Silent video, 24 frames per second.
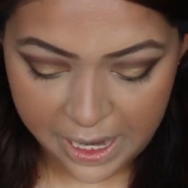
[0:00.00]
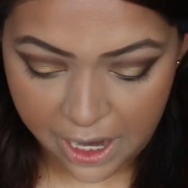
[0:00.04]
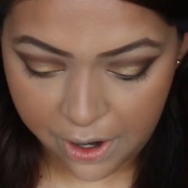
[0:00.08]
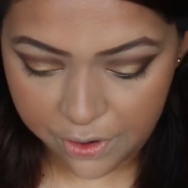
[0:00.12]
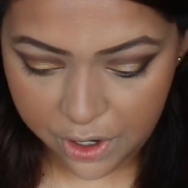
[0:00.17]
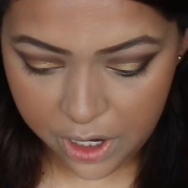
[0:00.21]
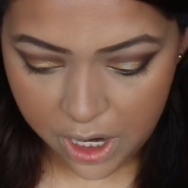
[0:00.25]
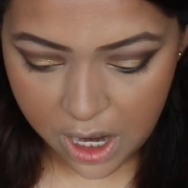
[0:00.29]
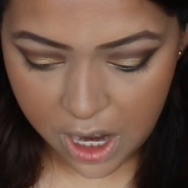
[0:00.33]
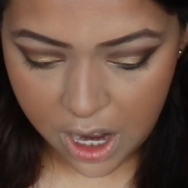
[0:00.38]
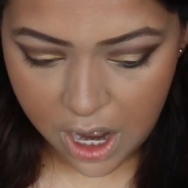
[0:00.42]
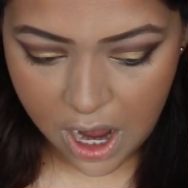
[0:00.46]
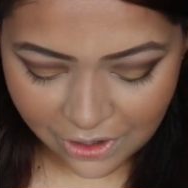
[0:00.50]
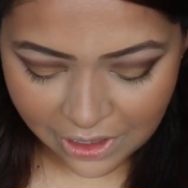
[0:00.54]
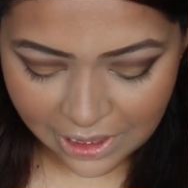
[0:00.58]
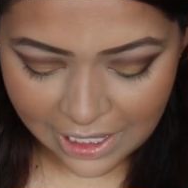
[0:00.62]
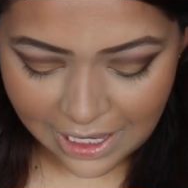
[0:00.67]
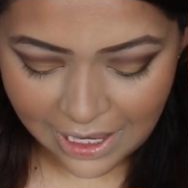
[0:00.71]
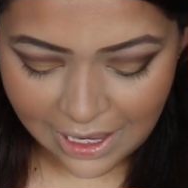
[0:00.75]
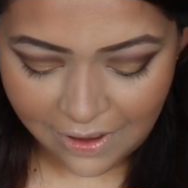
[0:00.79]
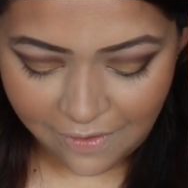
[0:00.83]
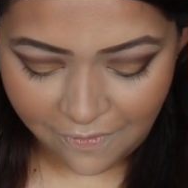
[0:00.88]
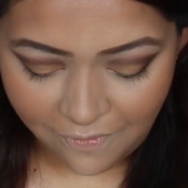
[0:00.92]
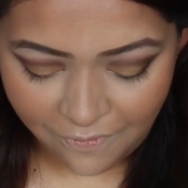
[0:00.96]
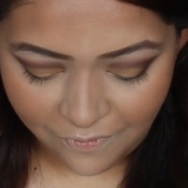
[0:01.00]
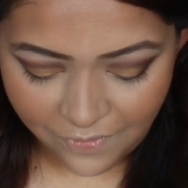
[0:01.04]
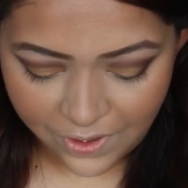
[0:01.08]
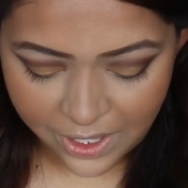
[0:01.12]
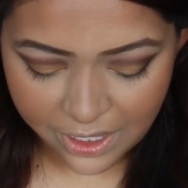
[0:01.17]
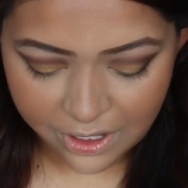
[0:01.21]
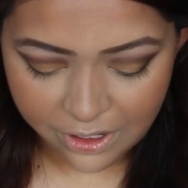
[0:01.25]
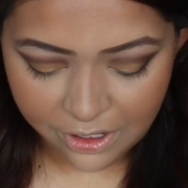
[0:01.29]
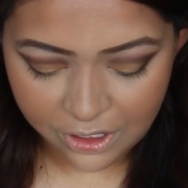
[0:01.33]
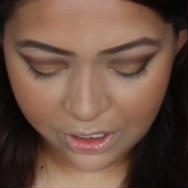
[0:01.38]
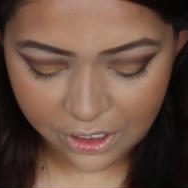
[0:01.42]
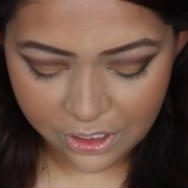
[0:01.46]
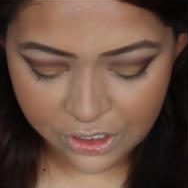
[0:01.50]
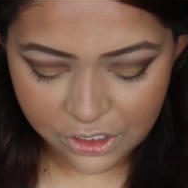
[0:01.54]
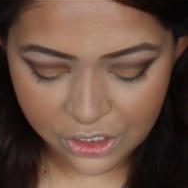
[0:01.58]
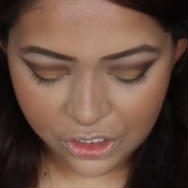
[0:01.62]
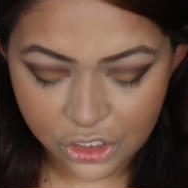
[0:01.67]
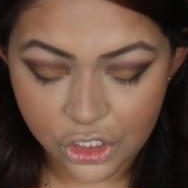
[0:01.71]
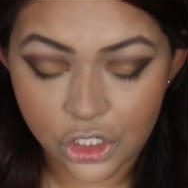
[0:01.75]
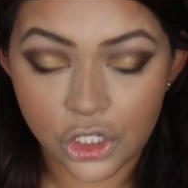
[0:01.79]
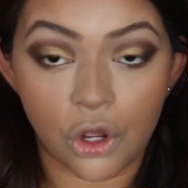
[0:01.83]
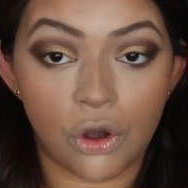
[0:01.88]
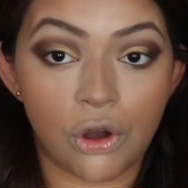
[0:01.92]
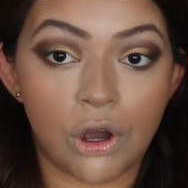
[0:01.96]
powder. It really
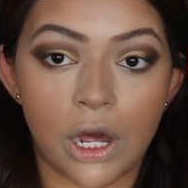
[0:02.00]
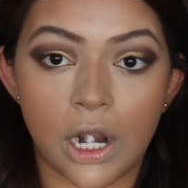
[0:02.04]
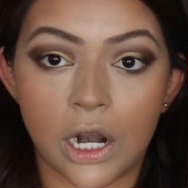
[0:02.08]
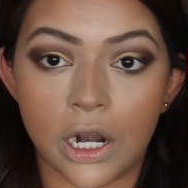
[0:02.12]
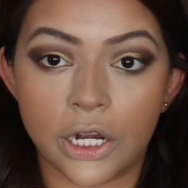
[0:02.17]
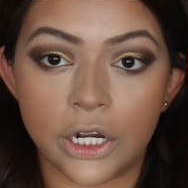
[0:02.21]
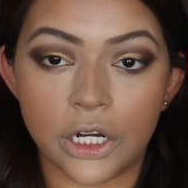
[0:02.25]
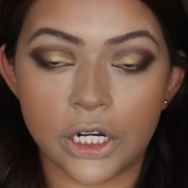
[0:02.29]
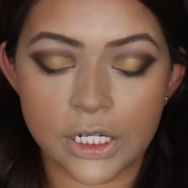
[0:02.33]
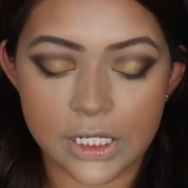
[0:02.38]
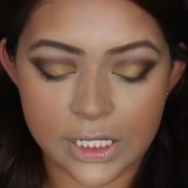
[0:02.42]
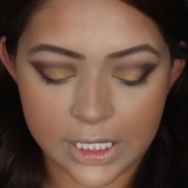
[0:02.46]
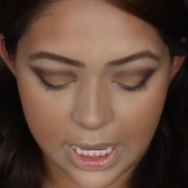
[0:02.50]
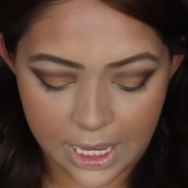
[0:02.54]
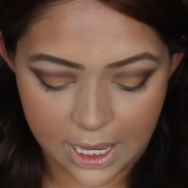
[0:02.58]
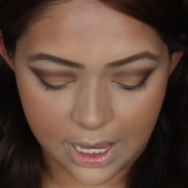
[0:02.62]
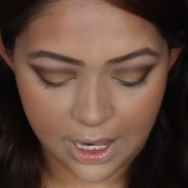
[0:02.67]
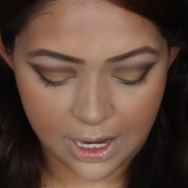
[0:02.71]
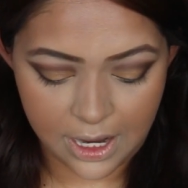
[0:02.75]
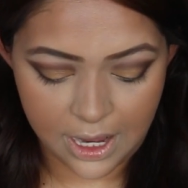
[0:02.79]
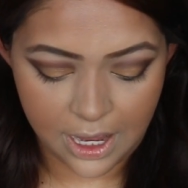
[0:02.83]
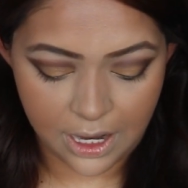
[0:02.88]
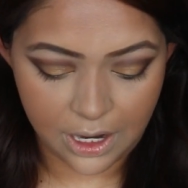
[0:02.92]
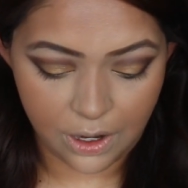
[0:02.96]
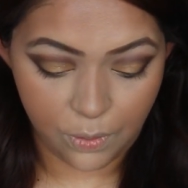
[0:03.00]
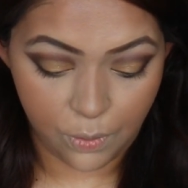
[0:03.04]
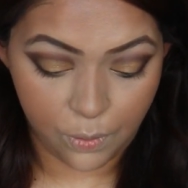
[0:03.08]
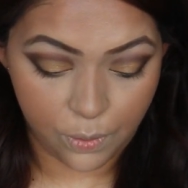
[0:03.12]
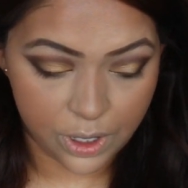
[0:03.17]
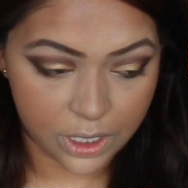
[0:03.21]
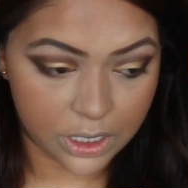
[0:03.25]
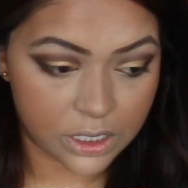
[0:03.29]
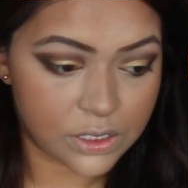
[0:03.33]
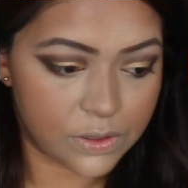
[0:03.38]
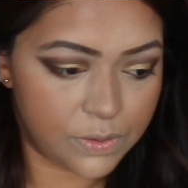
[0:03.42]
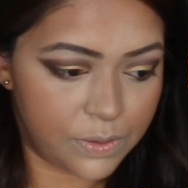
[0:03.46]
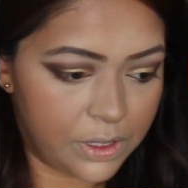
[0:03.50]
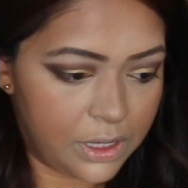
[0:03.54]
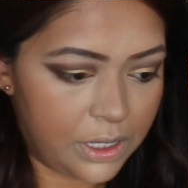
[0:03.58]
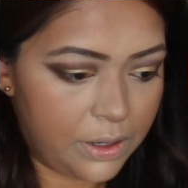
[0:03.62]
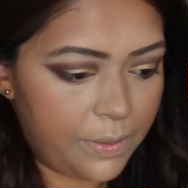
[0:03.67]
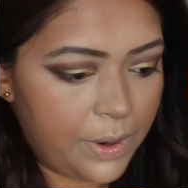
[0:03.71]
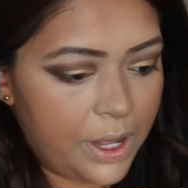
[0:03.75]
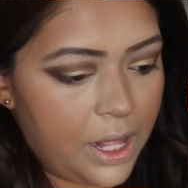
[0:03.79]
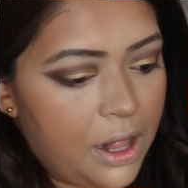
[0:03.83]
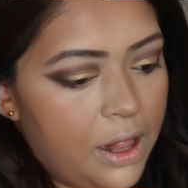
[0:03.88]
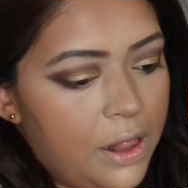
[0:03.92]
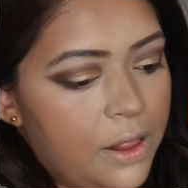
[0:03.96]
feels so good on your skin and it works really
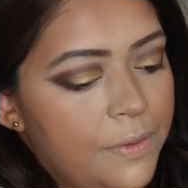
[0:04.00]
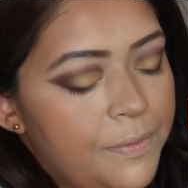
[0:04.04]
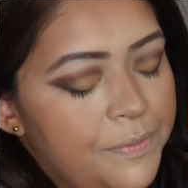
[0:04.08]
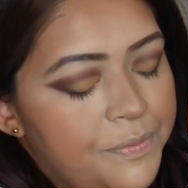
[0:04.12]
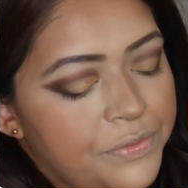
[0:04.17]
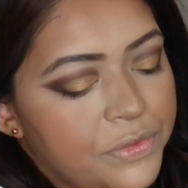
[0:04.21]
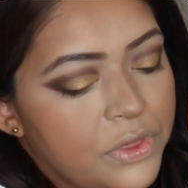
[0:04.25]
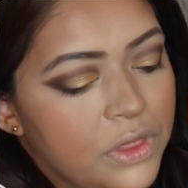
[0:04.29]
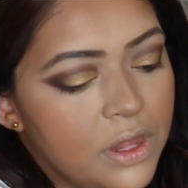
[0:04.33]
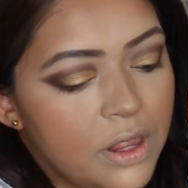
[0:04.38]
well.